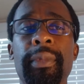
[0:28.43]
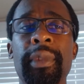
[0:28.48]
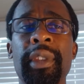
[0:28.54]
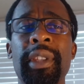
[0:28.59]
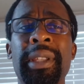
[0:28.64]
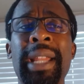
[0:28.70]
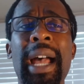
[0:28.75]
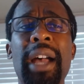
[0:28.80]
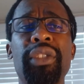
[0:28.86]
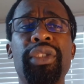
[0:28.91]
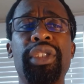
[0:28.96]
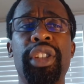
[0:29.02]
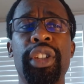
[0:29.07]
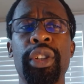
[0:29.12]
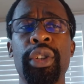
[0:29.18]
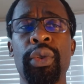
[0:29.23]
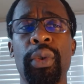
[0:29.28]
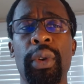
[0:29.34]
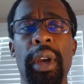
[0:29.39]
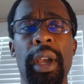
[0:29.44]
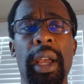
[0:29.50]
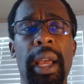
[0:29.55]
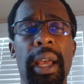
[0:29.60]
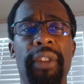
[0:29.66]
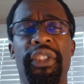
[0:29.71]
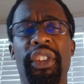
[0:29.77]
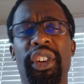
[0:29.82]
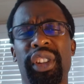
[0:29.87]
Now, to
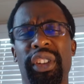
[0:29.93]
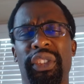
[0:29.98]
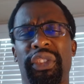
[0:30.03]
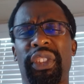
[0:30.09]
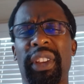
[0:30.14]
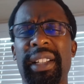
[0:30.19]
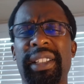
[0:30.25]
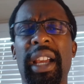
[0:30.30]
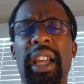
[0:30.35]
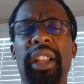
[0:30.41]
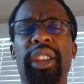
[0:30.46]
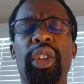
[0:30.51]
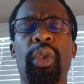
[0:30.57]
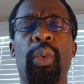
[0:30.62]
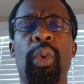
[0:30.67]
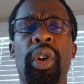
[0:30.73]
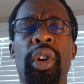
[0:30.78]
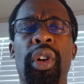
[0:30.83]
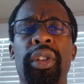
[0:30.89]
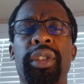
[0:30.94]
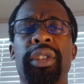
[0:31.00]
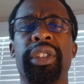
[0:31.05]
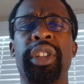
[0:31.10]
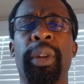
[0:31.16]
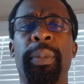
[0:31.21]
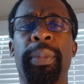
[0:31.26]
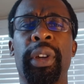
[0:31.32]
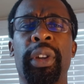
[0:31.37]
further flesh out the world
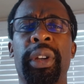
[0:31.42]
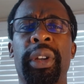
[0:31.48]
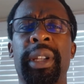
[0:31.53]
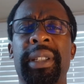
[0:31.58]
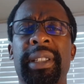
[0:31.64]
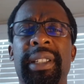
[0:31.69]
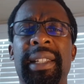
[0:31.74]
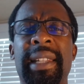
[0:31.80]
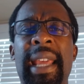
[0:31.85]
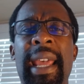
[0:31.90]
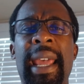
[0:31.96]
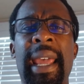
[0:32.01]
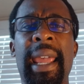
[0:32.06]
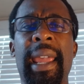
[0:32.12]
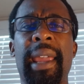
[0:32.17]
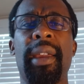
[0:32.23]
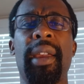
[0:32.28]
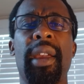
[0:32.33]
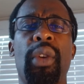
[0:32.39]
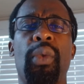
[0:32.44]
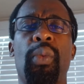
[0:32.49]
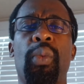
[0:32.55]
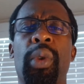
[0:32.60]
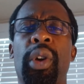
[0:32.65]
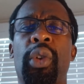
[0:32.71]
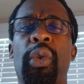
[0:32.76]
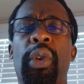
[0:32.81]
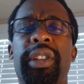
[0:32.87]
you're building today,
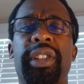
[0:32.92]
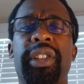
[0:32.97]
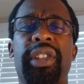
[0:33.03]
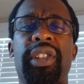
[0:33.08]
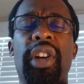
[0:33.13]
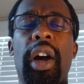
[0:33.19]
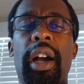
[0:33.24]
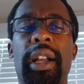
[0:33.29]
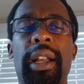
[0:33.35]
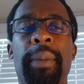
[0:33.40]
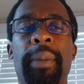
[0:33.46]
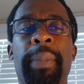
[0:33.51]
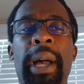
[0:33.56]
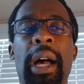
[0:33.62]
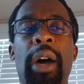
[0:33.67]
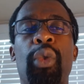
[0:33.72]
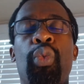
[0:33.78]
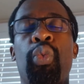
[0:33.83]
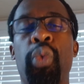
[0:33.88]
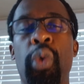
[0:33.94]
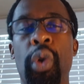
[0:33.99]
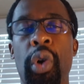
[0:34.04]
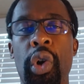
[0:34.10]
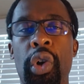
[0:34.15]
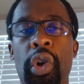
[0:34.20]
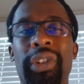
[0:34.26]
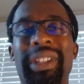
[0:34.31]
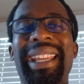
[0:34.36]
we're going to talk about
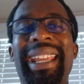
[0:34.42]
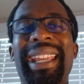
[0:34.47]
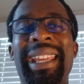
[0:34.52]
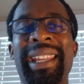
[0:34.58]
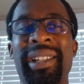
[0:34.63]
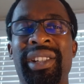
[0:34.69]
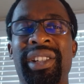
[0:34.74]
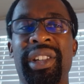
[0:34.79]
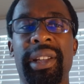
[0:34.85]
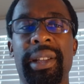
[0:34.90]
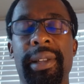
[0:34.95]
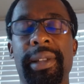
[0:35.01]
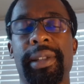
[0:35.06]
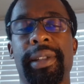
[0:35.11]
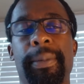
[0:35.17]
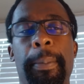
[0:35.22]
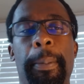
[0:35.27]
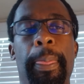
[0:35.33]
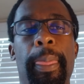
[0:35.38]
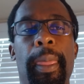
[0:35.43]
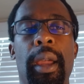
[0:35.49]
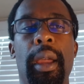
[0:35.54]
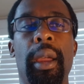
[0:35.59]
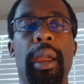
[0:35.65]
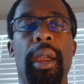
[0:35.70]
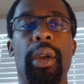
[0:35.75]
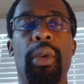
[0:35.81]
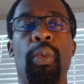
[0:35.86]
world engines.
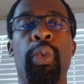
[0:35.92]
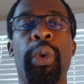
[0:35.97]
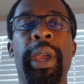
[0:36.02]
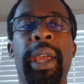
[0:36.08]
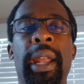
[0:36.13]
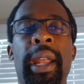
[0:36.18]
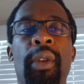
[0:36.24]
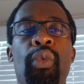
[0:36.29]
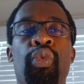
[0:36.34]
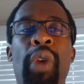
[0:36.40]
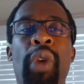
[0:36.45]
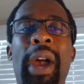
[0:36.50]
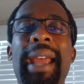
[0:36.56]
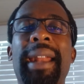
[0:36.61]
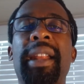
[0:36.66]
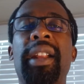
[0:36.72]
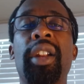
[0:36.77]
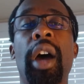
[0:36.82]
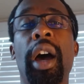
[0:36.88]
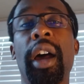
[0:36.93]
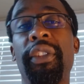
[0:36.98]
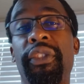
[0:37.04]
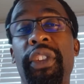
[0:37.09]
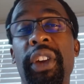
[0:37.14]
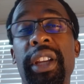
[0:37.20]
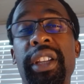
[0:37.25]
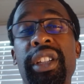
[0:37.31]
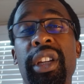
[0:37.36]
When writing
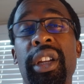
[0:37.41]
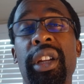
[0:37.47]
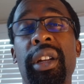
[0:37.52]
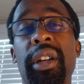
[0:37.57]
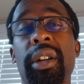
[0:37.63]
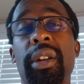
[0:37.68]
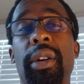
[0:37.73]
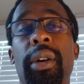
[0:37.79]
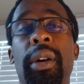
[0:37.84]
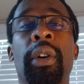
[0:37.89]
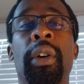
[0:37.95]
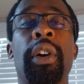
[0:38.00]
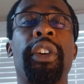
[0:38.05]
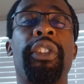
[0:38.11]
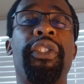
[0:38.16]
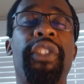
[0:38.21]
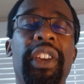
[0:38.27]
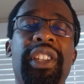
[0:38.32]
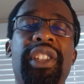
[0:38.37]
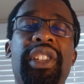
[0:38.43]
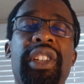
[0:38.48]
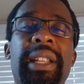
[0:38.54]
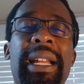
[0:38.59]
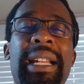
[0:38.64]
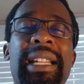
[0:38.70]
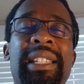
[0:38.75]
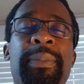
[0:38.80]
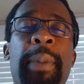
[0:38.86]
nonfiction or fiction
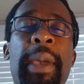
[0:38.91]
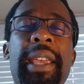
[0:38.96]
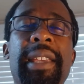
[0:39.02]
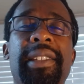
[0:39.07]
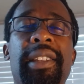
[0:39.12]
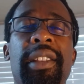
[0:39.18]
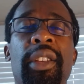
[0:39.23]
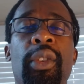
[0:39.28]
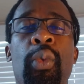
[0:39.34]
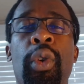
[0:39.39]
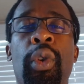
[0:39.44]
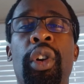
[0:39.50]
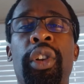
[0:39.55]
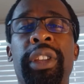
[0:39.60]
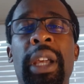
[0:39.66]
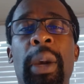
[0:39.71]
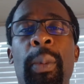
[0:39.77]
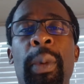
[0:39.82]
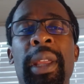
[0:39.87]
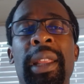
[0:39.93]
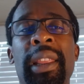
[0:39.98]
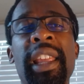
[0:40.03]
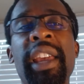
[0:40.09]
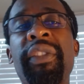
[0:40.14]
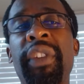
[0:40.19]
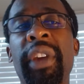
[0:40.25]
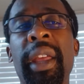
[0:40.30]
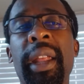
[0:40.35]
that is based in the world that we
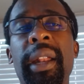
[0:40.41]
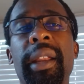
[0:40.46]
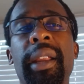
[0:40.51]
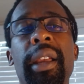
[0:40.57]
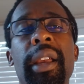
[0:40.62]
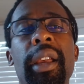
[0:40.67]
live in,